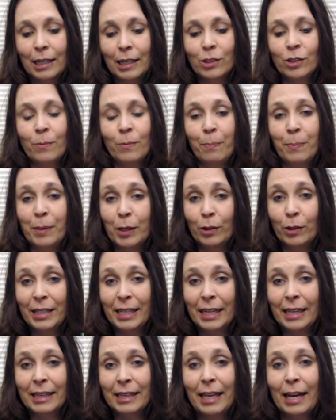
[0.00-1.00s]

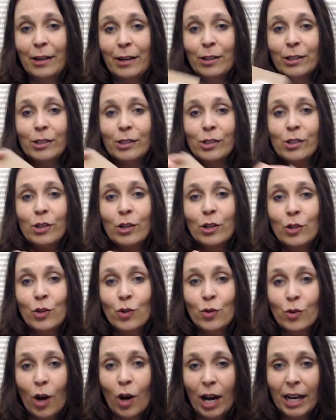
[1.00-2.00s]
building letters,
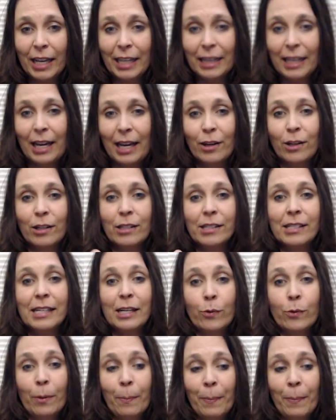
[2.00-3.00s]
drawing letters in
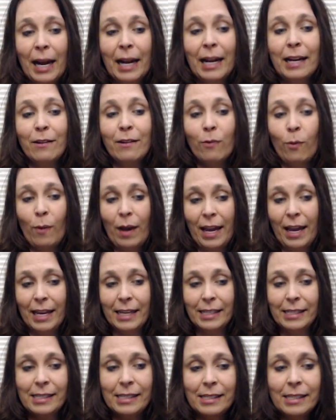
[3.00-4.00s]
repetitive
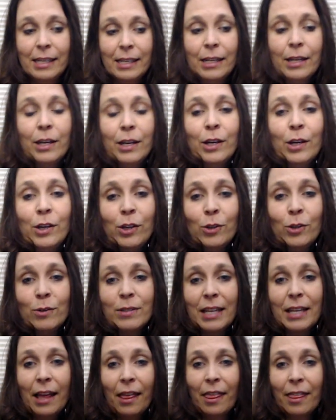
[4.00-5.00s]
ways,
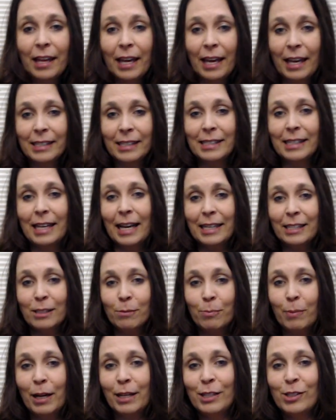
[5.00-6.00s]
using things like
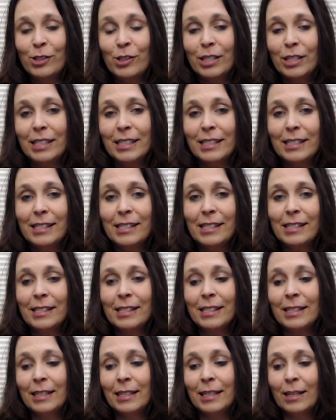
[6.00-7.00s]
sponges,
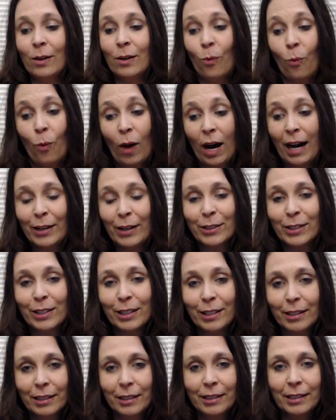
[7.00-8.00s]

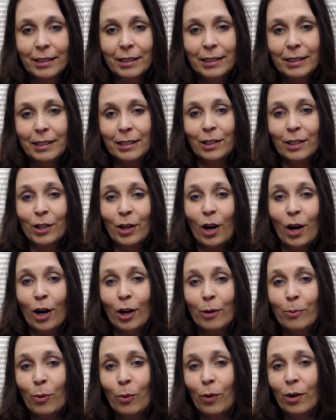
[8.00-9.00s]
water,
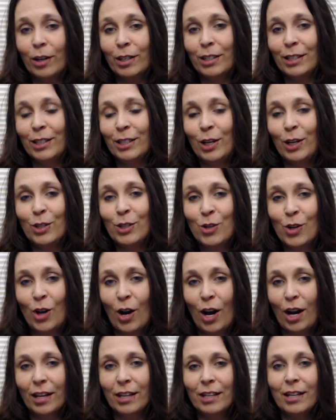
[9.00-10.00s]
cardboard,
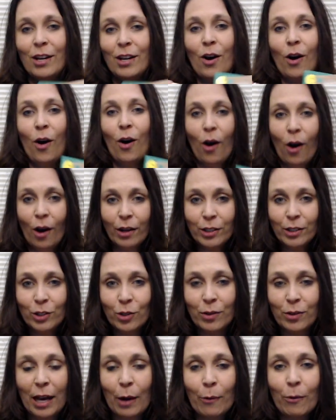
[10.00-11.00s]
chalk, all to do
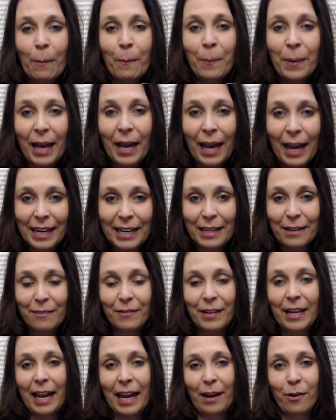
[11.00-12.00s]
that repetitive
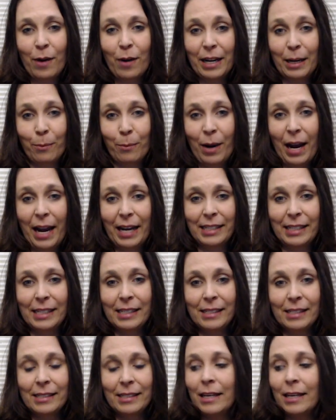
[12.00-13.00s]
handwriting
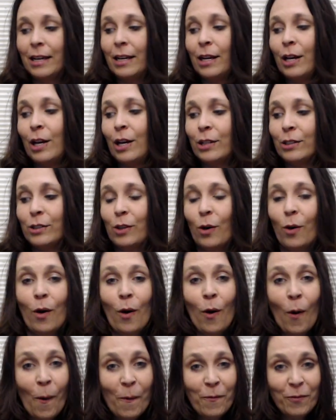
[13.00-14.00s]
practice. So
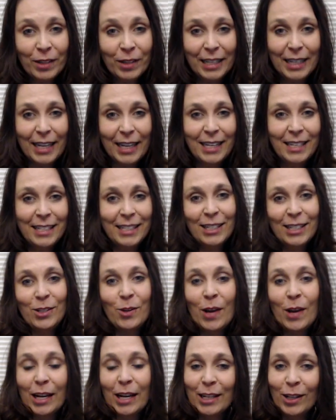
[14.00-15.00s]
hopefully you
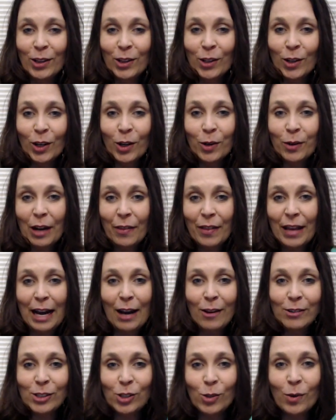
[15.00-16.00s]
can look around the
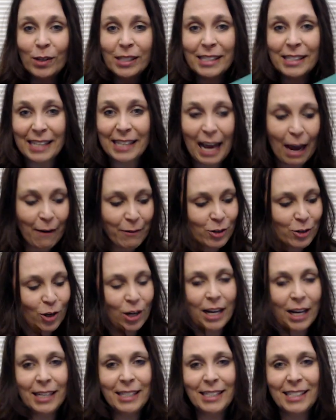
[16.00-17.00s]
house, do a scavenger
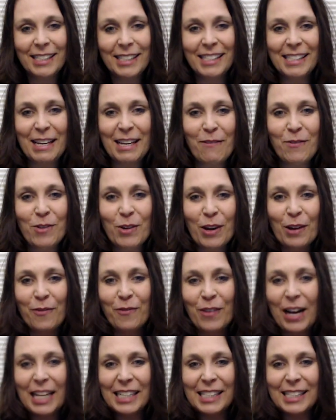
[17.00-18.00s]
hunt, see if you can
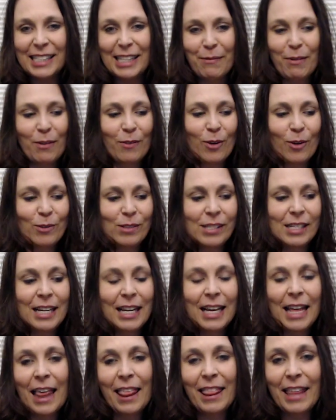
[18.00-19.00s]
find some of those
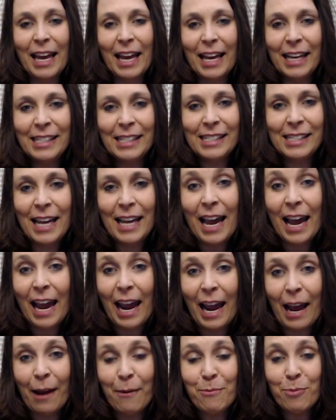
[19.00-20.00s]
things,
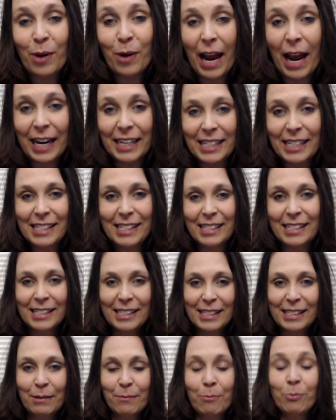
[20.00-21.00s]
and practice
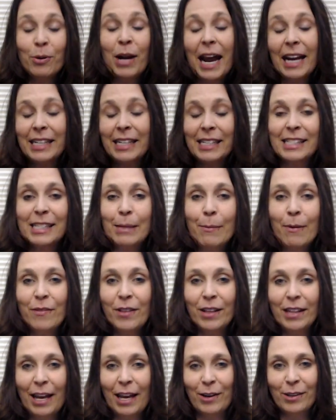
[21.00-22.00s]
some of the
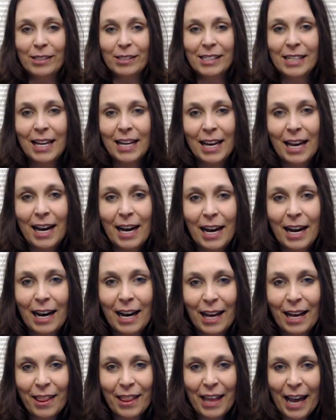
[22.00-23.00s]
letters
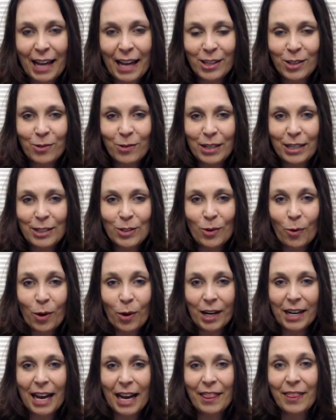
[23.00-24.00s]
that you need to work
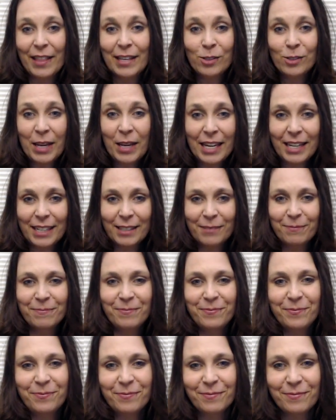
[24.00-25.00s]
on this week.
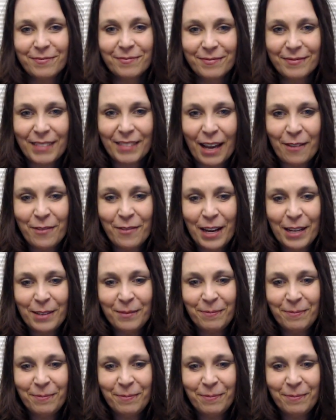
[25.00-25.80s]
Have fun!